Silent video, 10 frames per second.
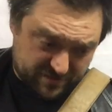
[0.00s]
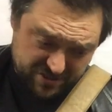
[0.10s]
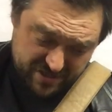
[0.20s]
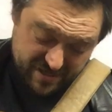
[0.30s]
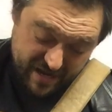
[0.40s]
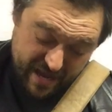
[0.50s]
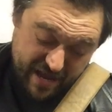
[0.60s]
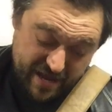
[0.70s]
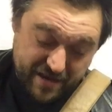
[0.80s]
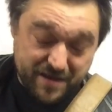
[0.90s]
G,
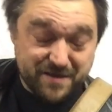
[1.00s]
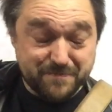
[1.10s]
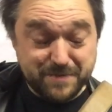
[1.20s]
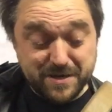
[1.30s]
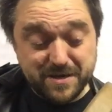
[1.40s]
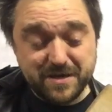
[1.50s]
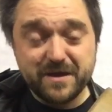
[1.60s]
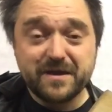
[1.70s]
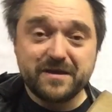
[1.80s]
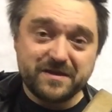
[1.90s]
A, B,
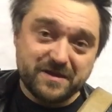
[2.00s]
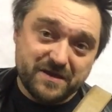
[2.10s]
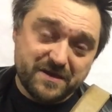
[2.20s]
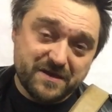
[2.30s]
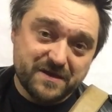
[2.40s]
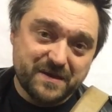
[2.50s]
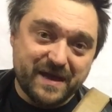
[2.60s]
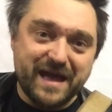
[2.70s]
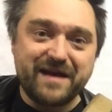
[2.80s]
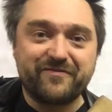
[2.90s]
E,
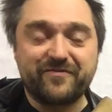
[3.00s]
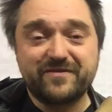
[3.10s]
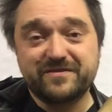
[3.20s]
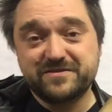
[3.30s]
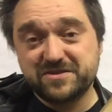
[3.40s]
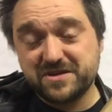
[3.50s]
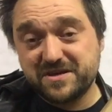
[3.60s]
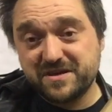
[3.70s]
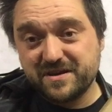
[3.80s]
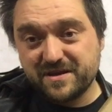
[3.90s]
F, G,
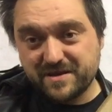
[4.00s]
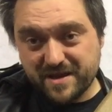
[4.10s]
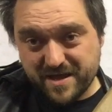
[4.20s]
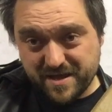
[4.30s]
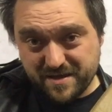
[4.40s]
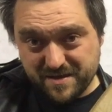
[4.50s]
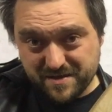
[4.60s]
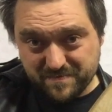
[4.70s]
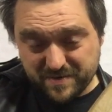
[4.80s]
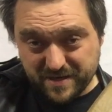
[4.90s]
A,
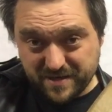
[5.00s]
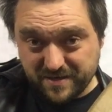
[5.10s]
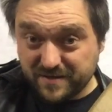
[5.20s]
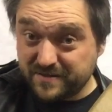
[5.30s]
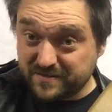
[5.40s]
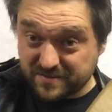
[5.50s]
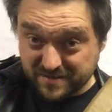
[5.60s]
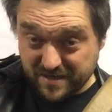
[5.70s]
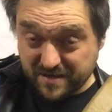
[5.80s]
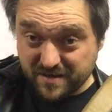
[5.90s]
B,
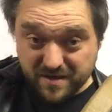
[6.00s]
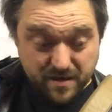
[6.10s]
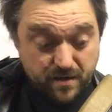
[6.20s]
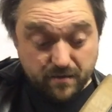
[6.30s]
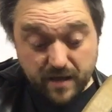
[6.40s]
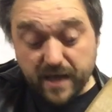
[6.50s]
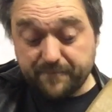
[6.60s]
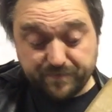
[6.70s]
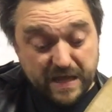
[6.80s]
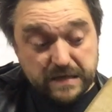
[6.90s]
C.
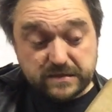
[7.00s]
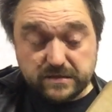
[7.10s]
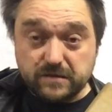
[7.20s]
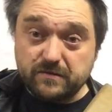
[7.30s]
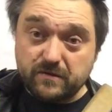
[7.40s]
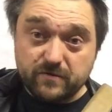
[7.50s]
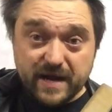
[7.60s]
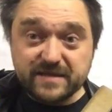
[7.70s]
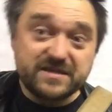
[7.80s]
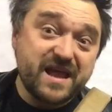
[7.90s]
Okay, so
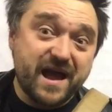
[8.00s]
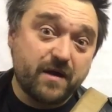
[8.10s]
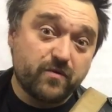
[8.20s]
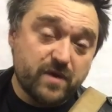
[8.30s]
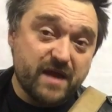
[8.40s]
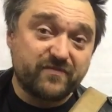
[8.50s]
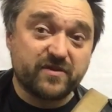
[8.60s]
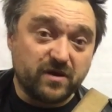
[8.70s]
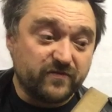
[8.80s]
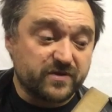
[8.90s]
right now we
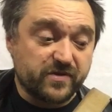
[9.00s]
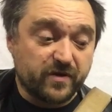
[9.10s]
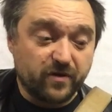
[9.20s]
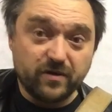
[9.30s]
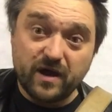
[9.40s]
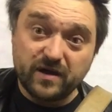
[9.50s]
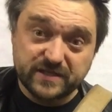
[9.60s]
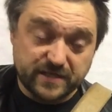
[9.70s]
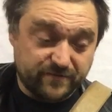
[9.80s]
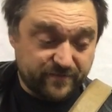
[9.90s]
have covered the whole
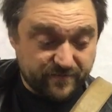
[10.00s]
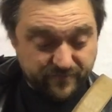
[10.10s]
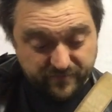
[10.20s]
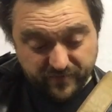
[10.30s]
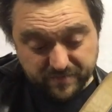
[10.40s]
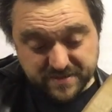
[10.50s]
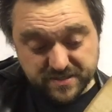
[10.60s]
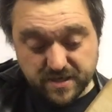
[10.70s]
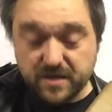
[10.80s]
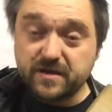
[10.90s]
octave from
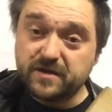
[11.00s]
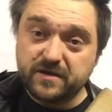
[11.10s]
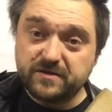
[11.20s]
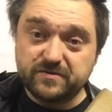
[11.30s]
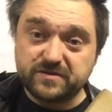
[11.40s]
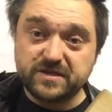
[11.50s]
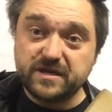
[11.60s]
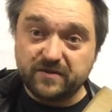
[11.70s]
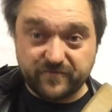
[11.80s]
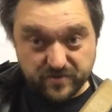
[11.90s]
C to
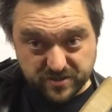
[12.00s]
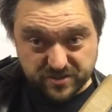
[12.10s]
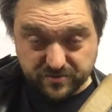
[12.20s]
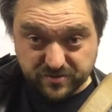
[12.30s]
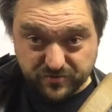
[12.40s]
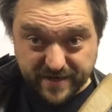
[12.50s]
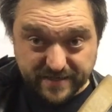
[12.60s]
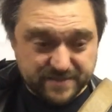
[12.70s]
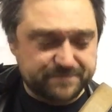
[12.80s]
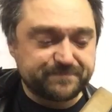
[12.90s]
C on first two
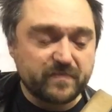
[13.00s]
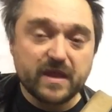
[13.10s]
strings.